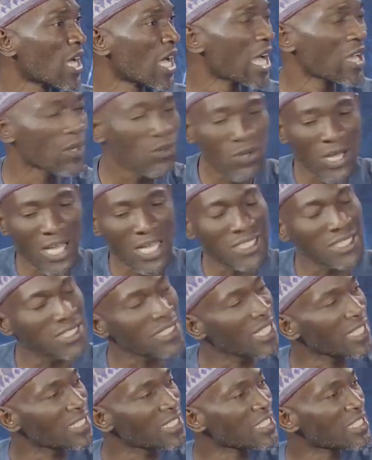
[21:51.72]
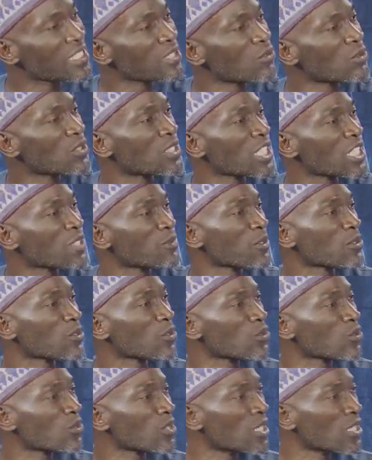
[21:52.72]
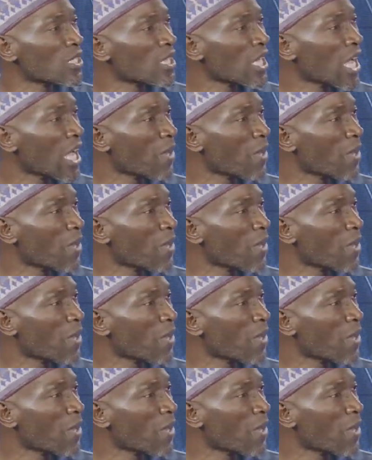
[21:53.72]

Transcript: And look at the statistics with respect to children.